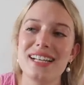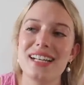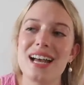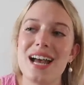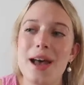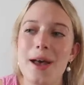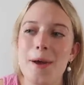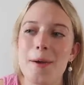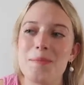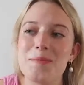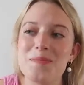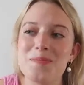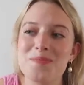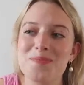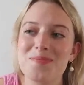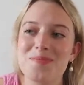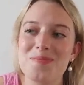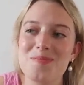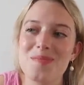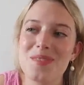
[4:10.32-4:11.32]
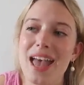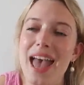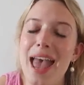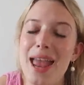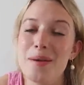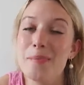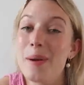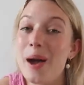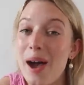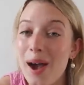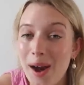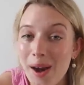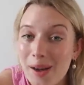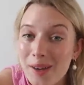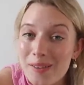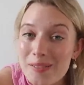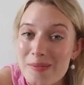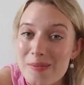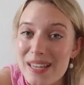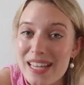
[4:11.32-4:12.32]
Um, and part
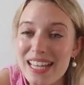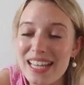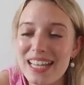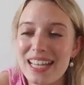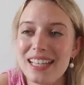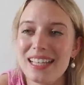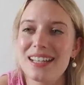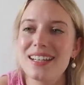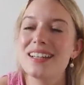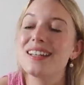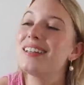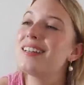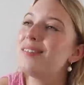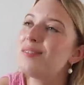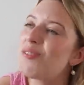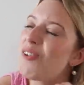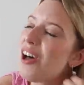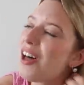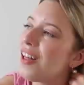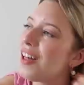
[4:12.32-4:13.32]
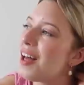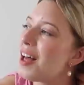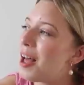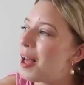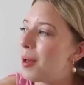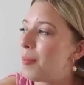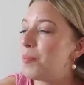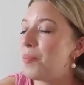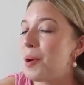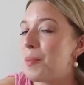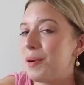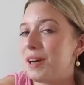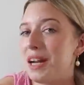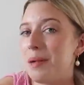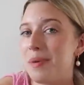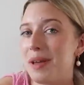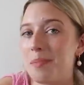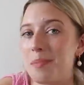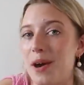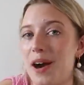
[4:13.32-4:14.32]
of me, well, a, a pretty
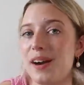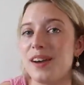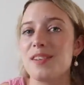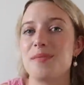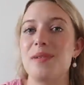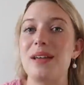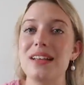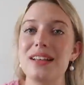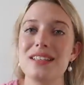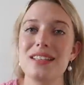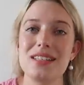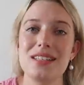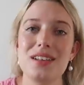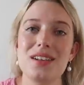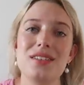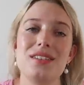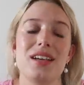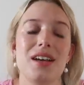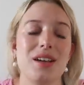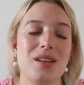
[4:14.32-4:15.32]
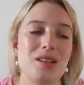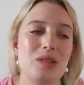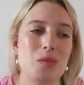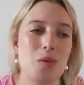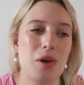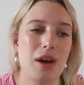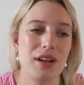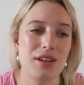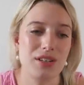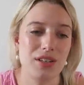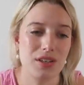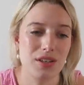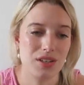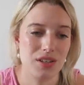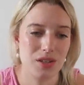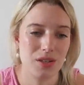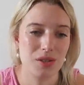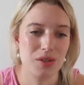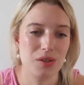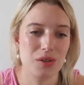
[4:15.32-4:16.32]
big part of me still does want to
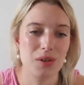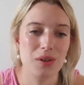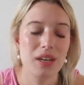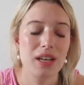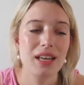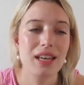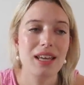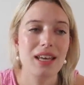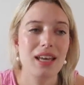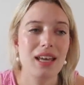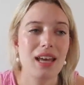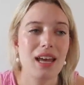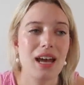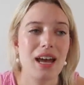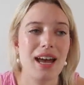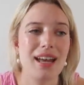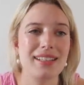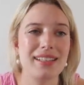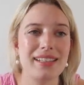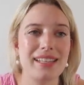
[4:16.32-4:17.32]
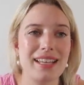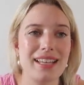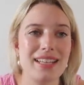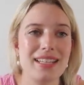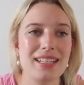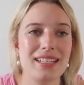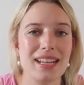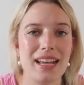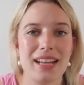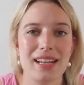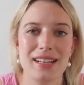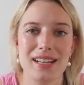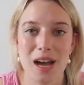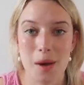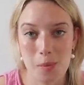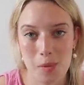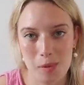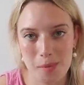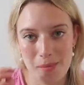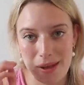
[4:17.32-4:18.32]
do at least like a
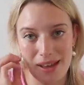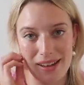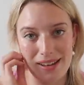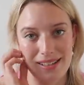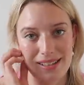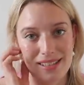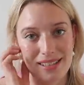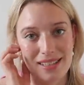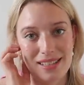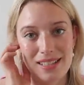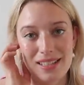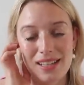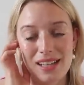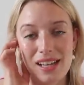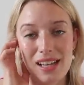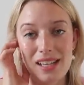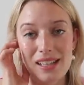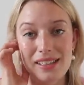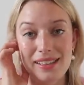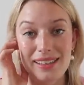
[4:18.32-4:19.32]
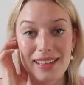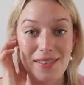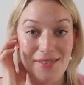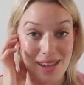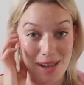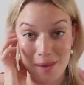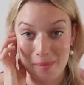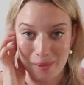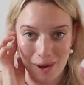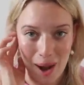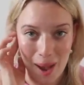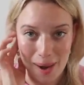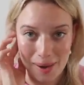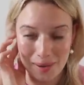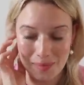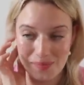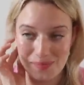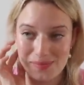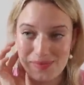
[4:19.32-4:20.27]
couple months living abroad.